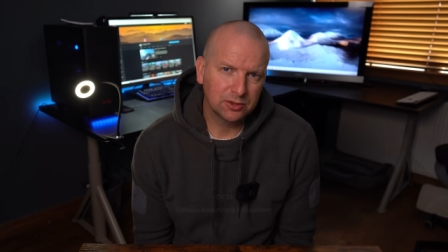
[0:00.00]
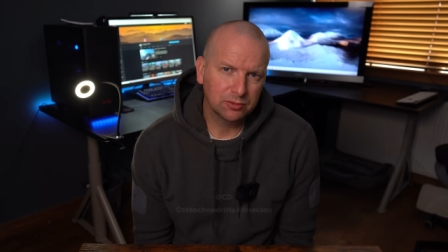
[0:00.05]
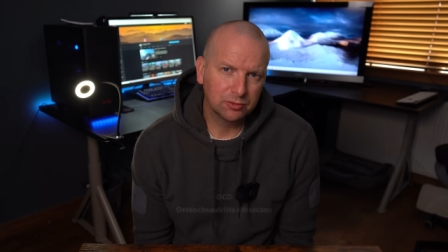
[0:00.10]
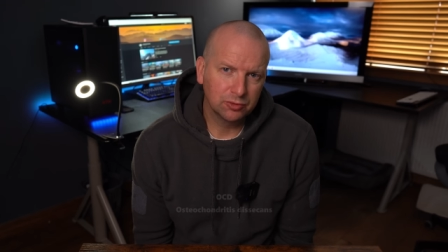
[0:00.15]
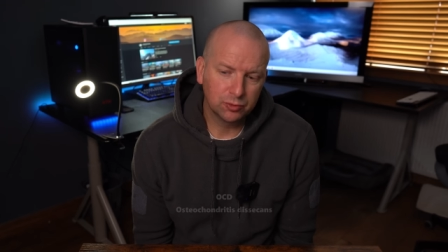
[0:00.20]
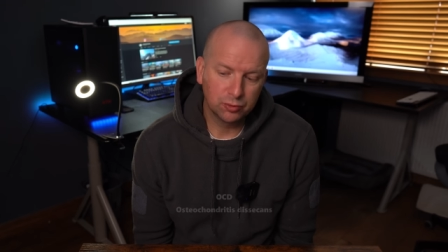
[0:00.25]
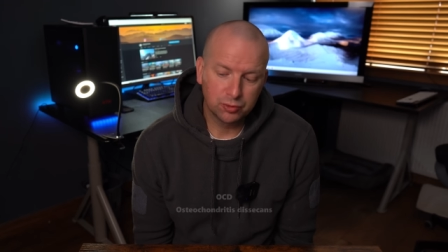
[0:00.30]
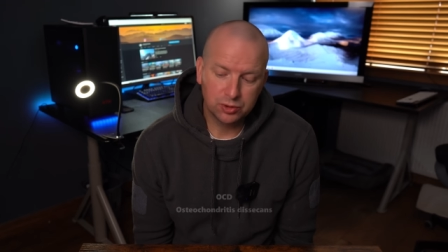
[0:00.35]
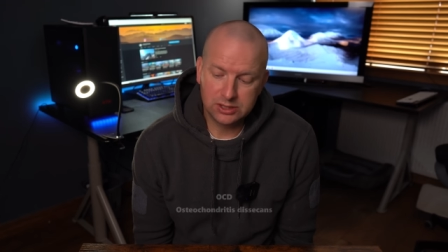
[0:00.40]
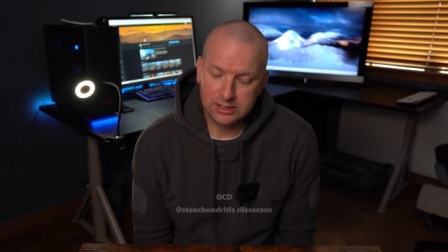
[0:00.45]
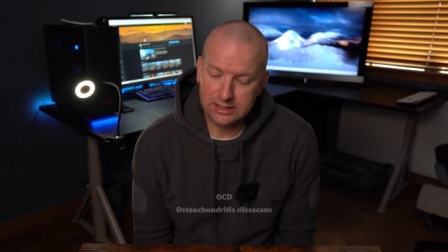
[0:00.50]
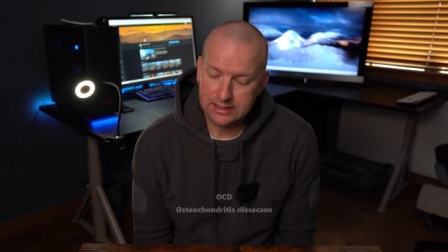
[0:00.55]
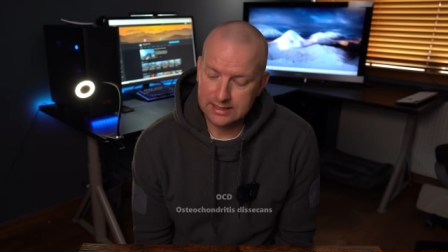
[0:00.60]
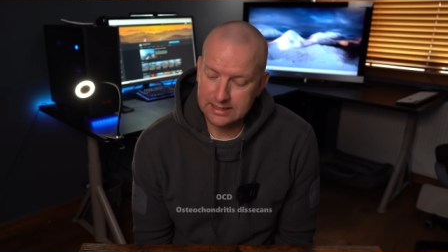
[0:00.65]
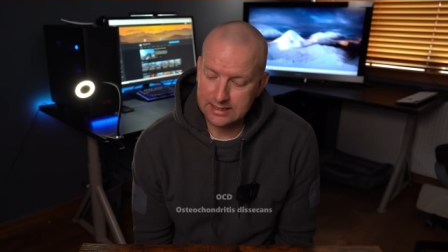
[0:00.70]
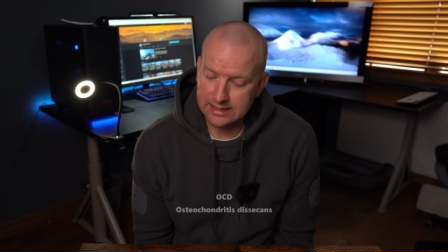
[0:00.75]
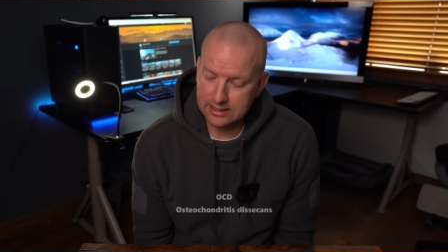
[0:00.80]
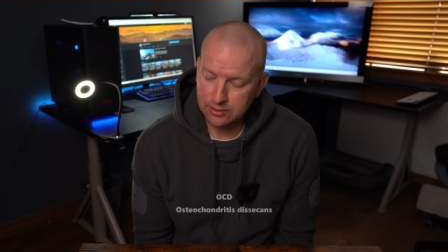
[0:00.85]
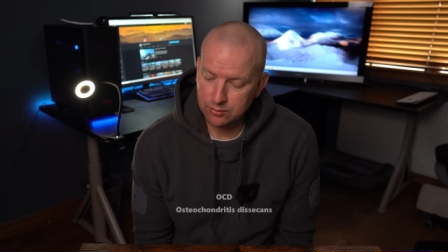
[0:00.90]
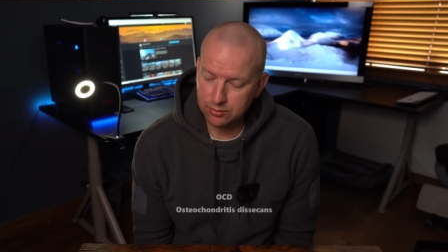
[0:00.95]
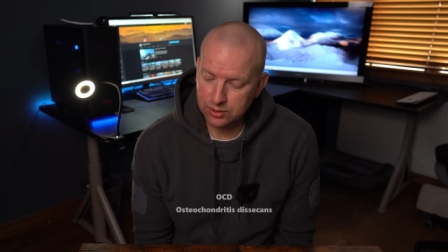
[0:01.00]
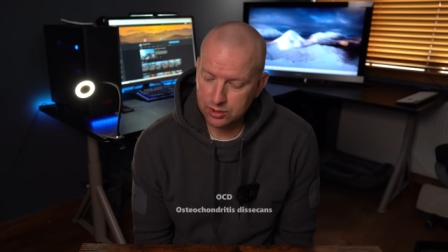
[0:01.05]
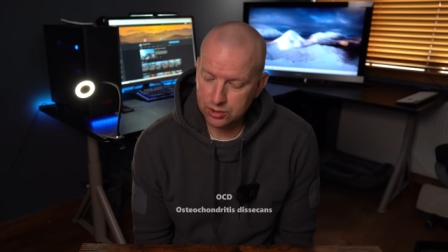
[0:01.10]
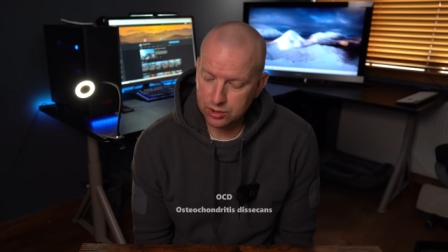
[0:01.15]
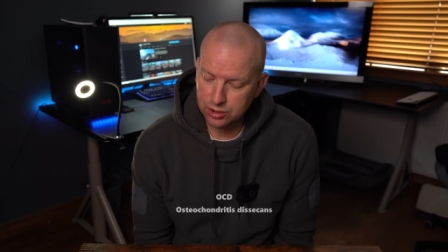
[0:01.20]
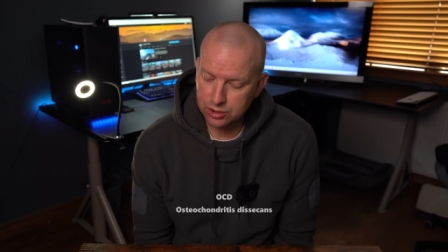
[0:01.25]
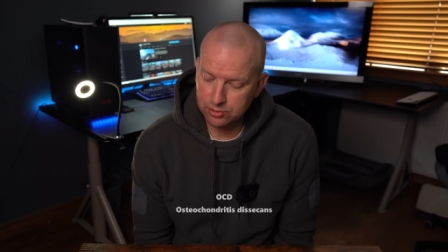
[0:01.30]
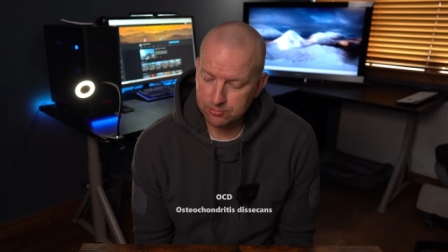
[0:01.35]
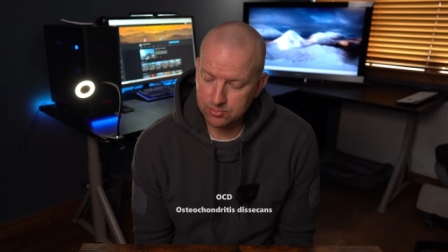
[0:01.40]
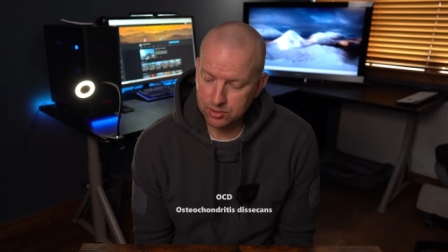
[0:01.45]
called OCD,
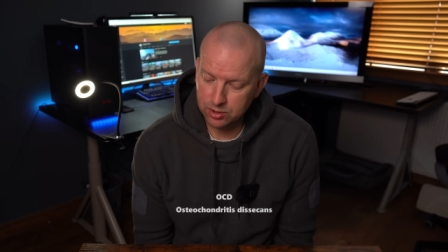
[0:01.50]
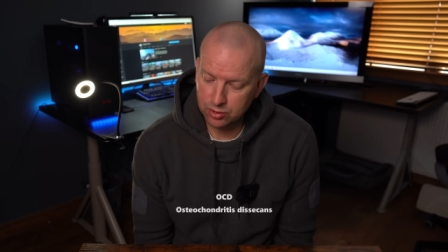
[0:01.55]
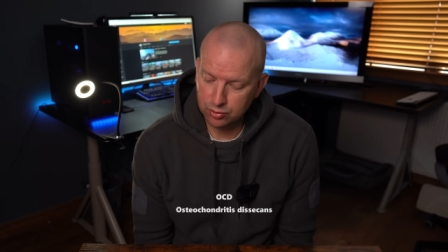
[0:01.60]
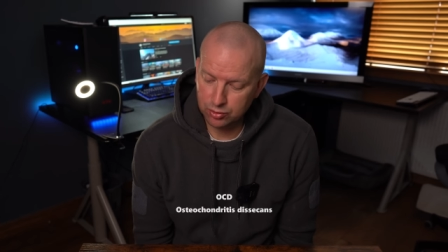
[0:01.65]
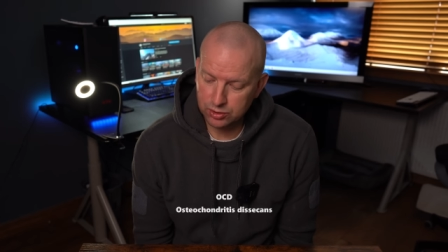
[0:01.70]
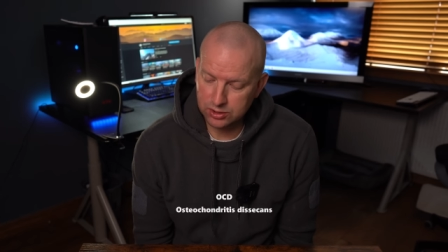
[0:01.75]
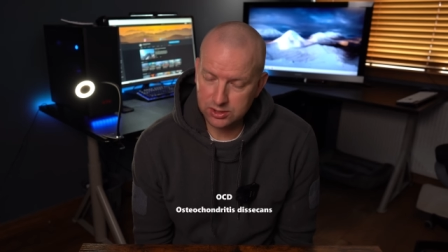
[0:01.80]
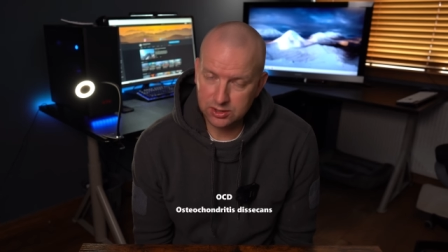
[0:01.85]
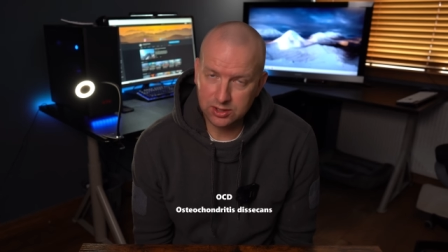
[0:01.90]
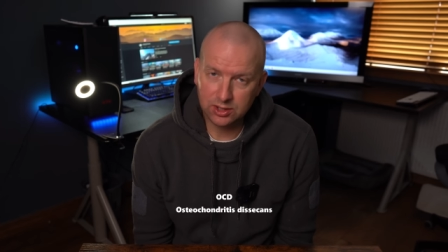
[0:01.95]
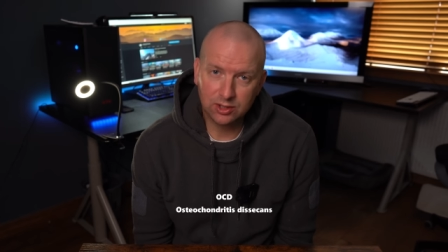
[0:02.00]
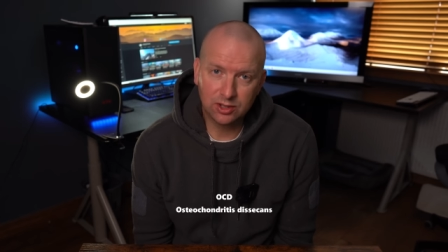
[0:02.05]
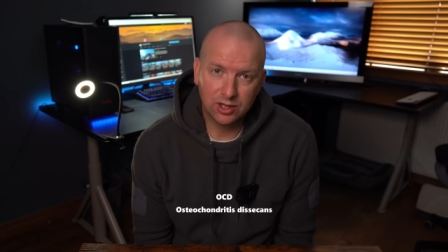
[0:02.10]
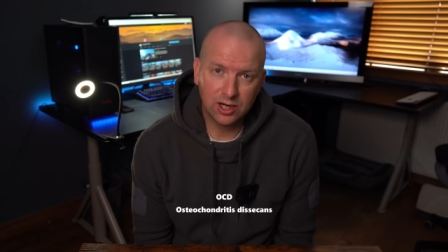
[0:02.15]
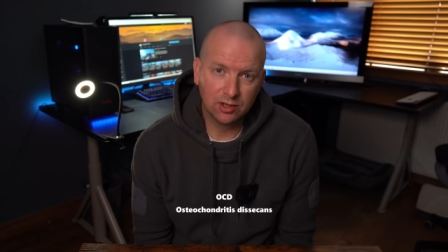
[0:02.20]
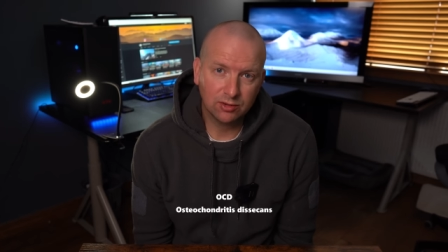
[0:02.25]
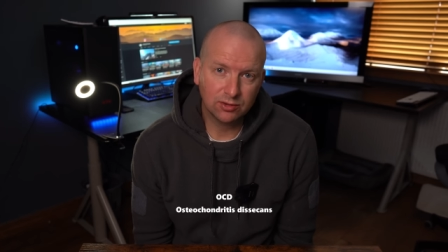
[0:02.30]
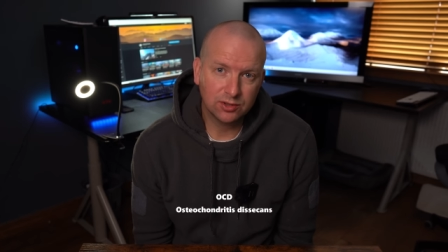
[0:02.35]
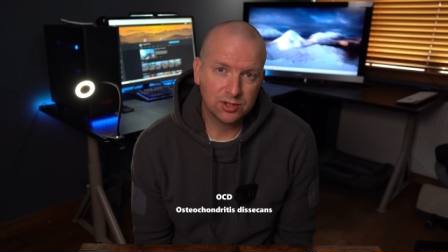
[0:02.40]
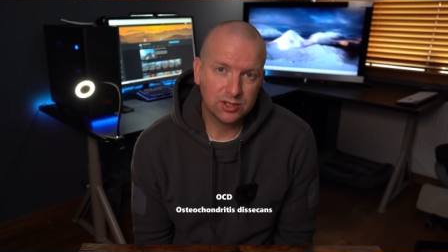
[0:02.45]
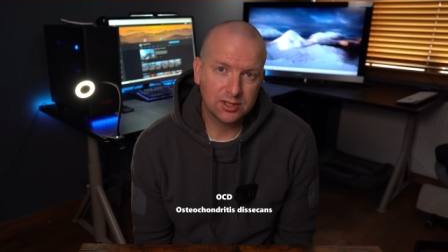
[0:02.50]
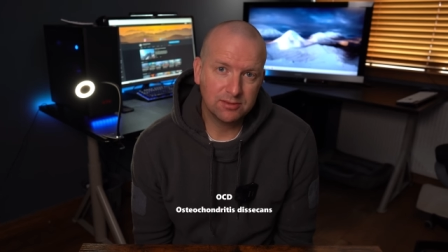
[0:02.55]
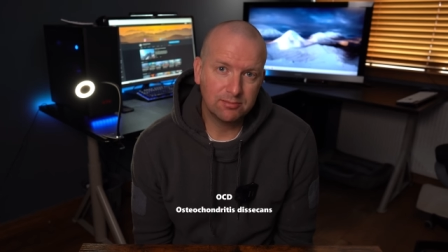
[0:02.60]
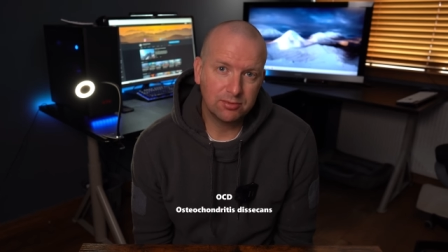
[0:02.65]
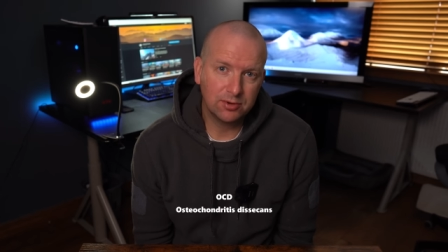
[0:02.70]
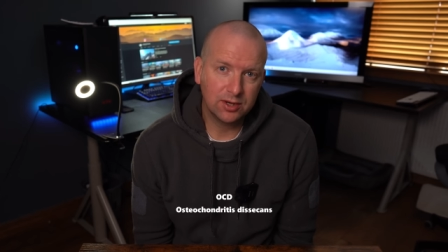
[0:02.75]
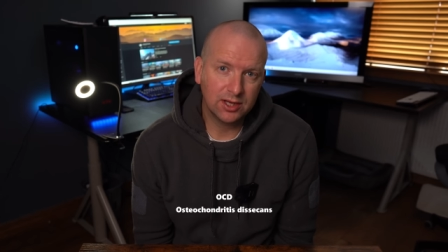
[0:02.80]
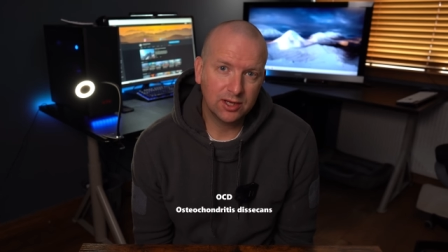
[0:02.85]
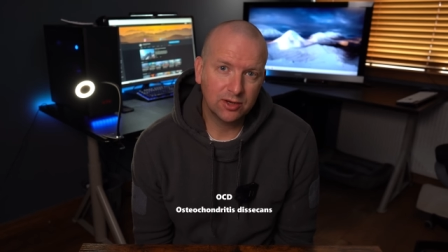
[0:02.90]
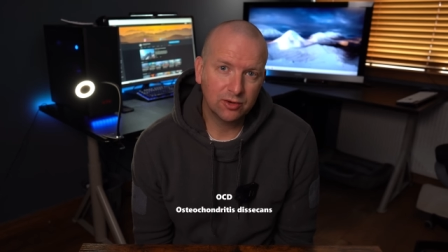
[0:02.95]
which causes the cartilage to
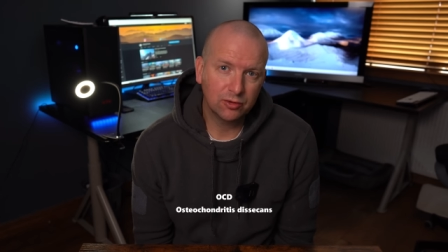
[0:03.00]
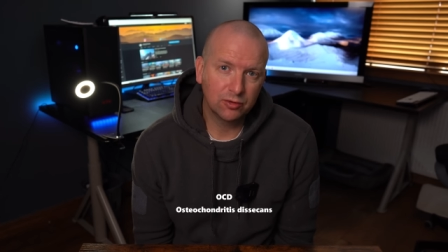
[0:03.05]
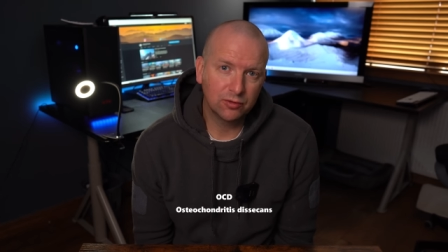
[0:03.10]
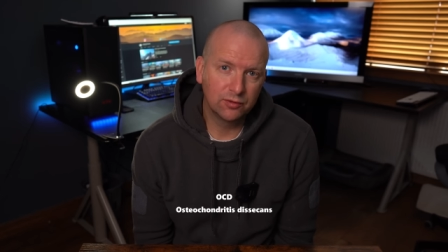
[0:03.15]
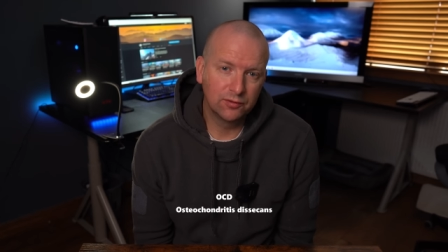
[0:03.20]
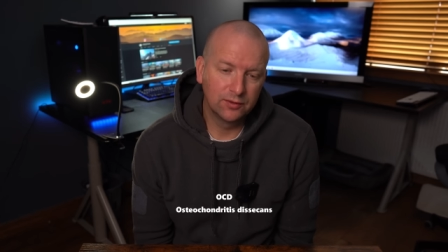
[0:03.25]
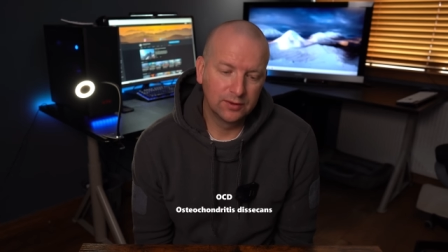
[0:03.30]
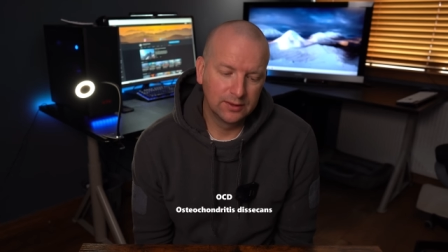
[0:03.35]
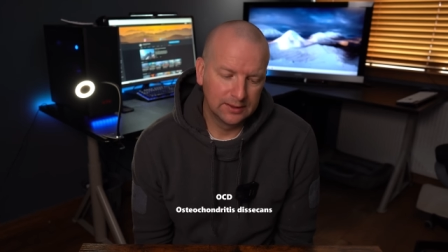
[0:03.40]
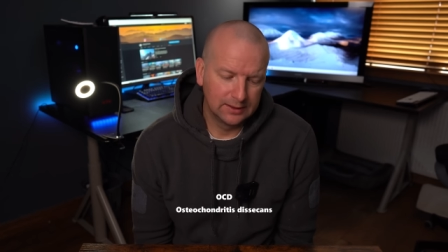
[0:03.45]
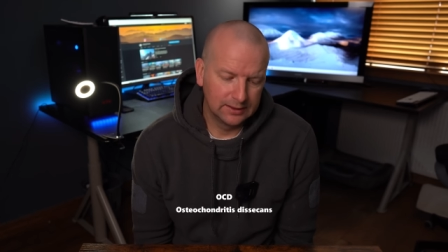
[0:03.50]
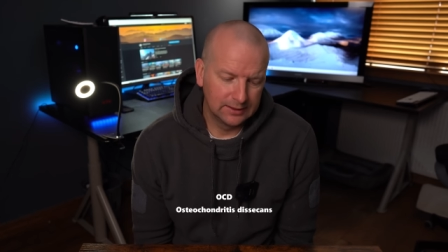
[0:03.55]
break off